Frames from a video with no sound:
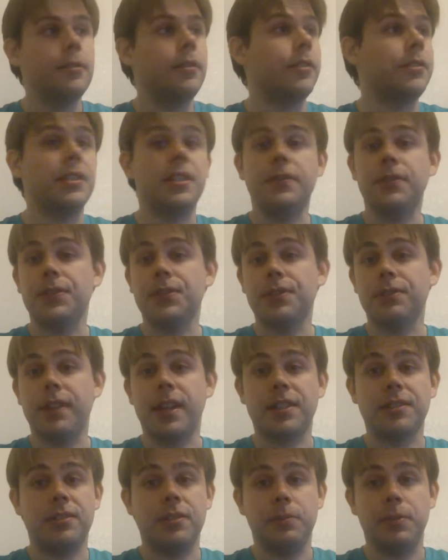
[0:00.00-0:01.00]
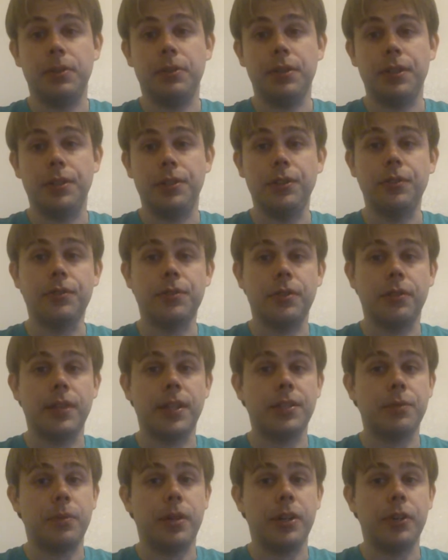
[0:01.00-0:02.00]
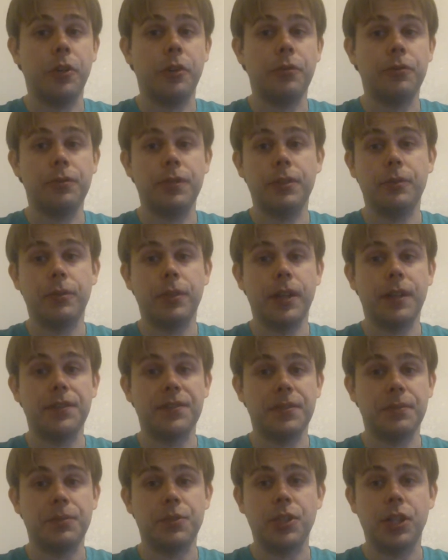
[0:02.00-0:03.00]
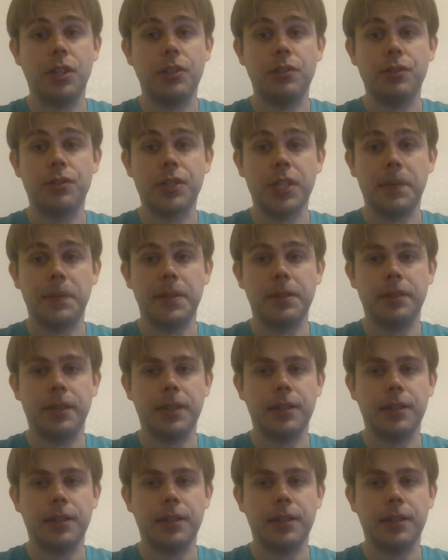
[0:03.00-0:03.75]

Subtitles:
our defense lacks the ability to do so. That's why hopefully we'll have some changes coming,